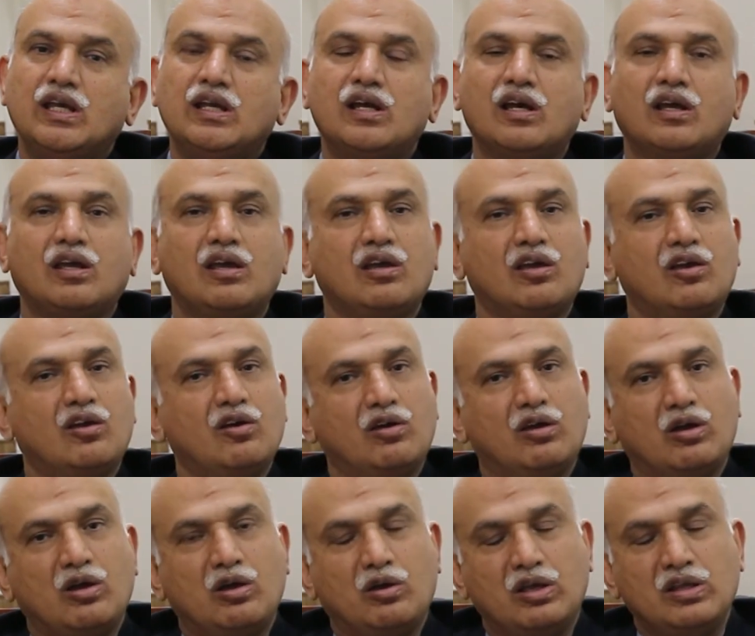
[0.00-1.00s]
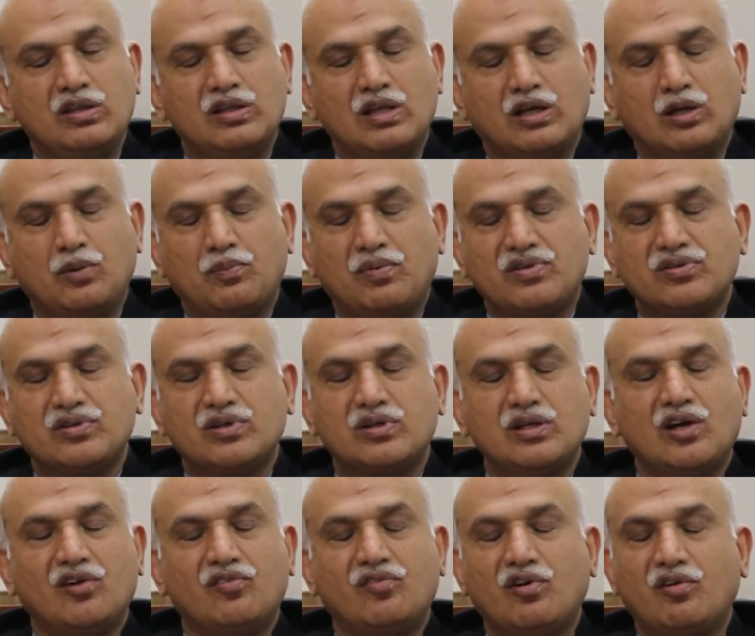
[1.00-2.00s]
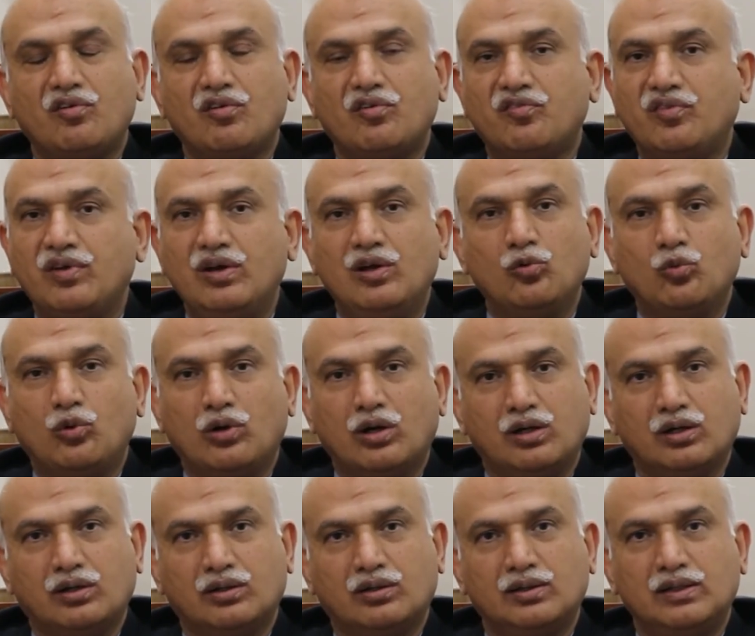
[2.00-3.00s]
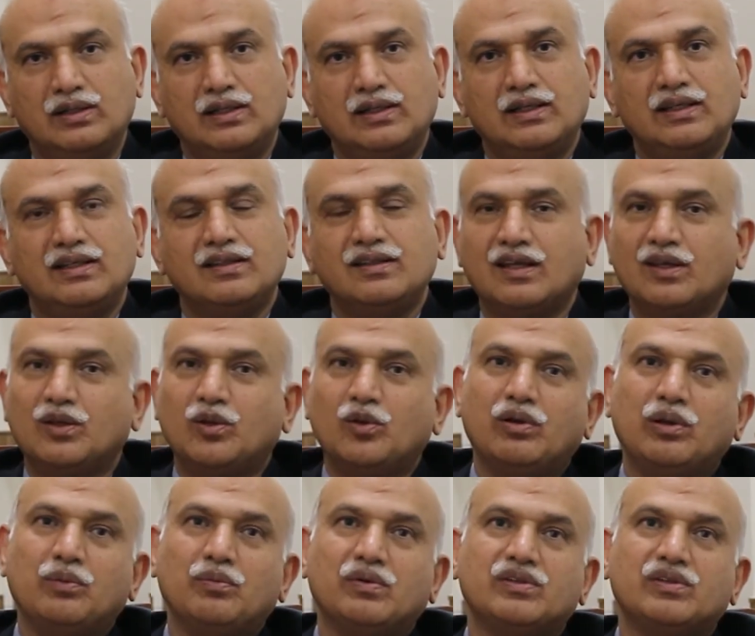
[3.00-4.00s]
in a capacity of a field worker. Thank you very